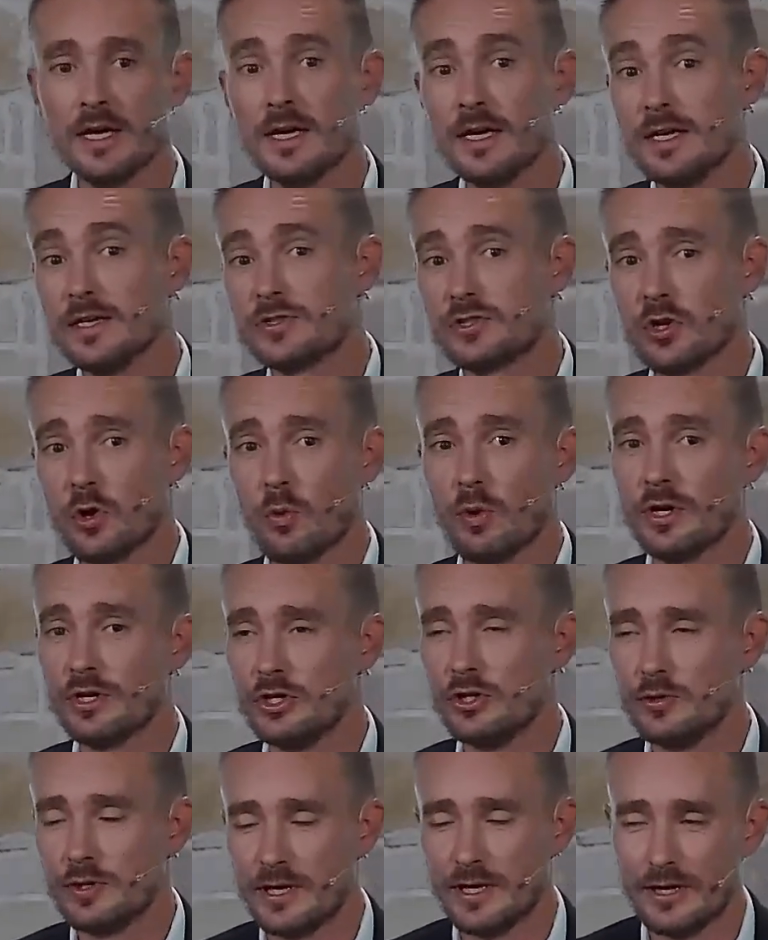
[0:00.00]
And so when
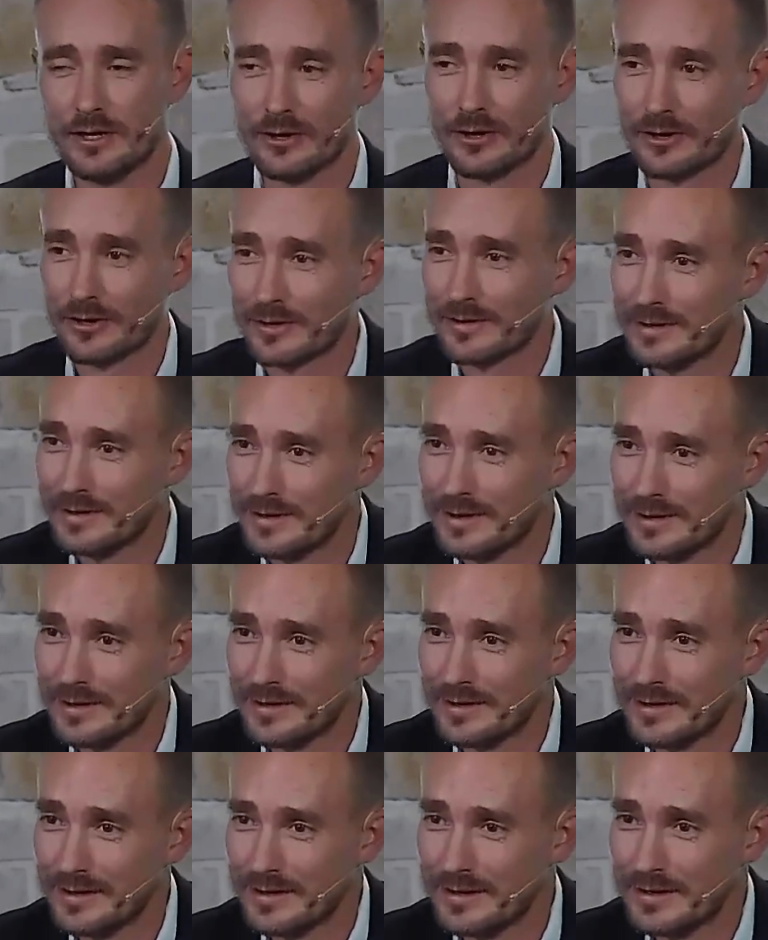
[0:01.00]
you hear,
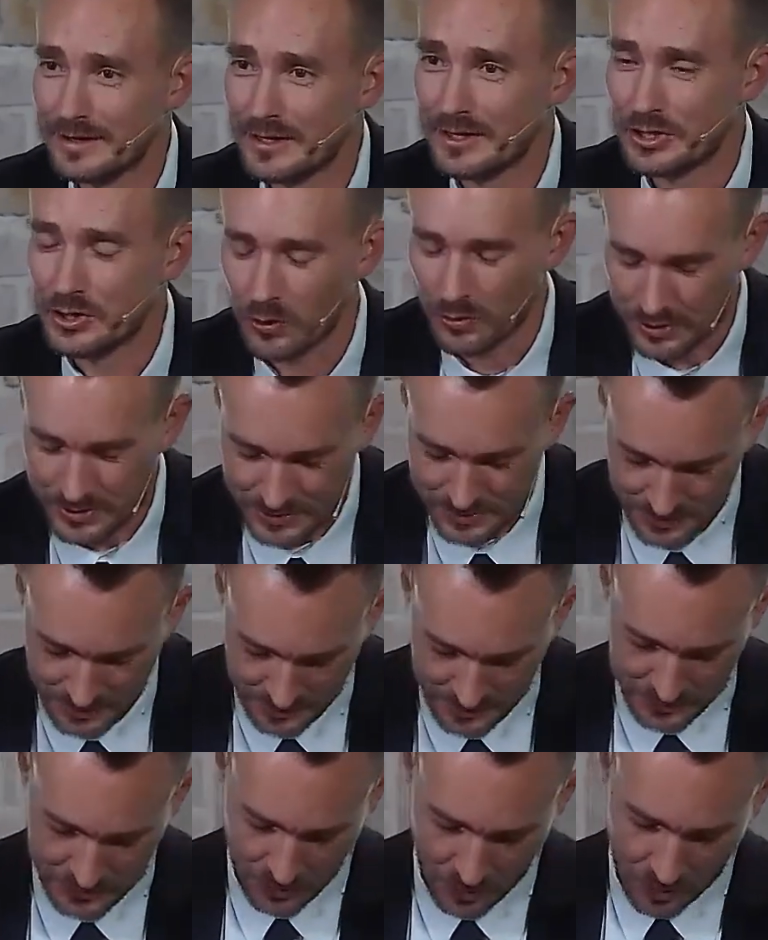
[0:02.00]
your
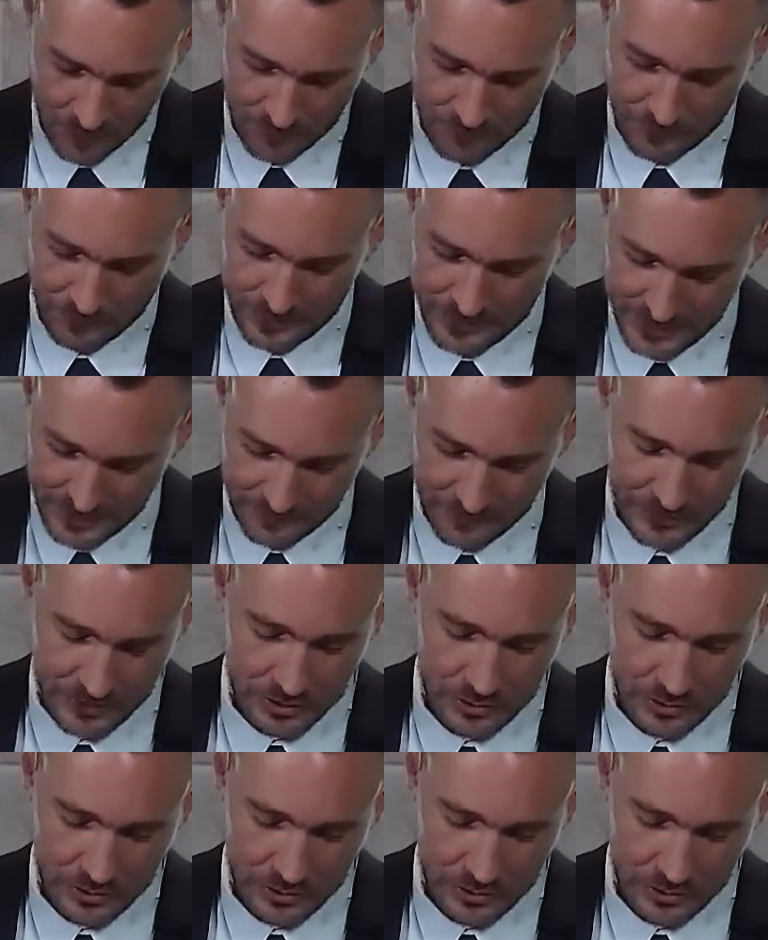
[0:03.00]
sins are forgiven,